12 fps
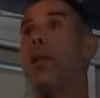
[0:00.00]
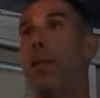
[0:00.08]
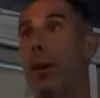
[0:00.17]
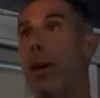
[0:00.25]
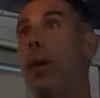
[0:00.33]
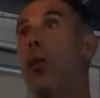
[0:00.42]

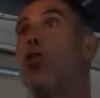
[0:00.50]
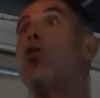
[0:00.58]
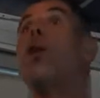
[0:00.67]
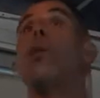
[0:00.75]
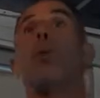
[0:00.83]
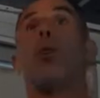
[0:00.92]
the
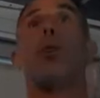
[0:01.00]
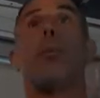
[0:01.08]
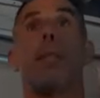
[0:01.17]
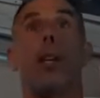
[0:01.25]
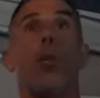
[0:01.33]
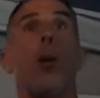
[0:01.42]
Sunni
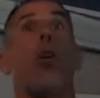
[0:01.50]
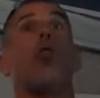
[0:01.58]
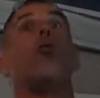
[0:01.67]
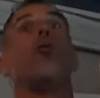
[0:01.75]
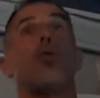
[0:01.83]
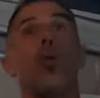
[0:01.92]
Muslims that we are
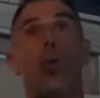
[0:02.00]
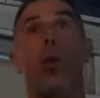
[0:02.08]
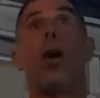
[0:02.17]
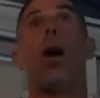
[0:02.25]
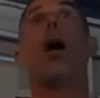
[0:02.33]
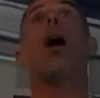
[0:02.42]
used to
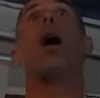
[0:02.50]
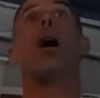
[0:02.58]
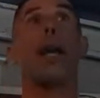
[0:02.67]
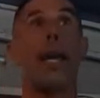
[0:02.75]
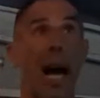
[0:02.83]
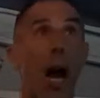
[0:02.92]
uh,
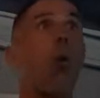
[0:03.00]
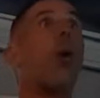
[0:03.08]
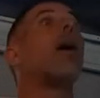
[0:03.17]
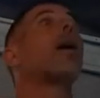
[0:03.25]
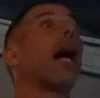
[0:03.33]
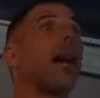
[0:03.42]
in
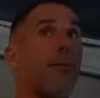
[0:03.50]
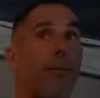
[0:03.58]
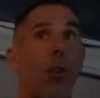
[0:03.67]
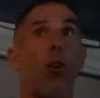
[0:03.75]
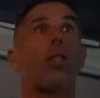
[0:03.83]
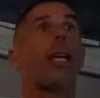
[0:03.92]
our kind of
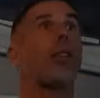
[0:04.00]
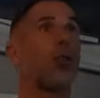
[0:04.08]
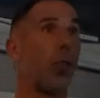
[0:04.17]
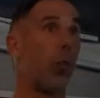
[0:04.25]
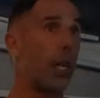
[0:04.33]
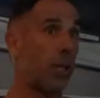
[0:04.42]
contact
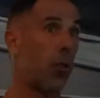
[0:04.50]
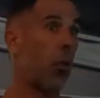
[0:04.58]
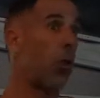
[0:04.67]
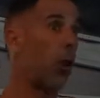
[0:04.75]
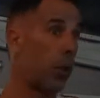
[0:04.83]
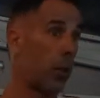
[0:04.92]
to the
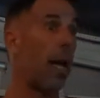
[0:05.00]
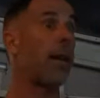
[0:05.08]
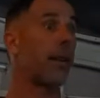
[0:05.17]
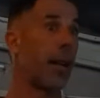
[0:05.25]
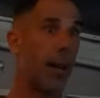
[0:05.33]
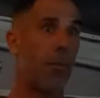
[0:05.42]
Western world
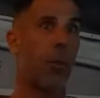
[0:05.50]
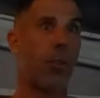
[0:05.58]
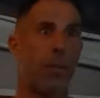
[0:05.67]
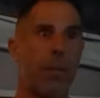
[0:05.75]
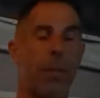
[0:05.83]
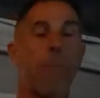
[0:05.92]
and, and
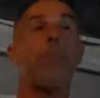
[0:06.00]
Muslims.